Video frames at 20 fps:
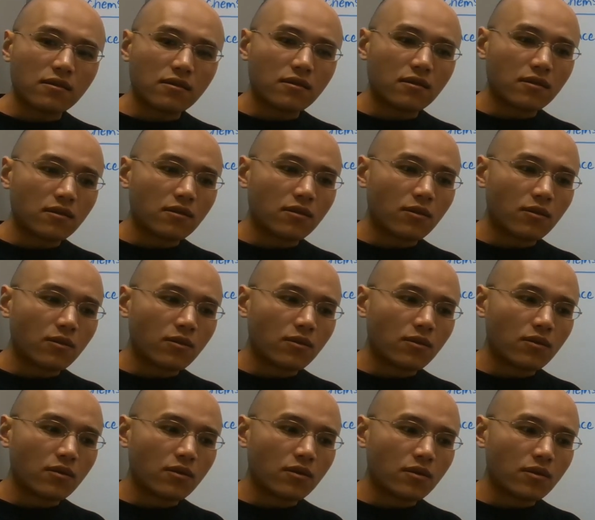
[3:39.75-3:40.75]

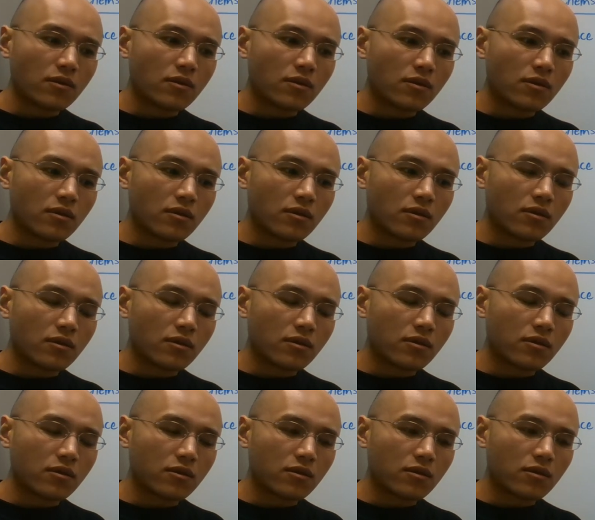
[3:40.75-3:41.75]

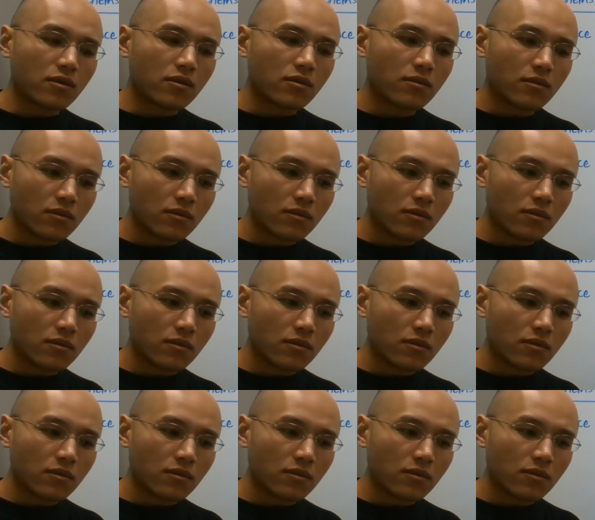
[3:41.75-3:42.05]
Nothing is said.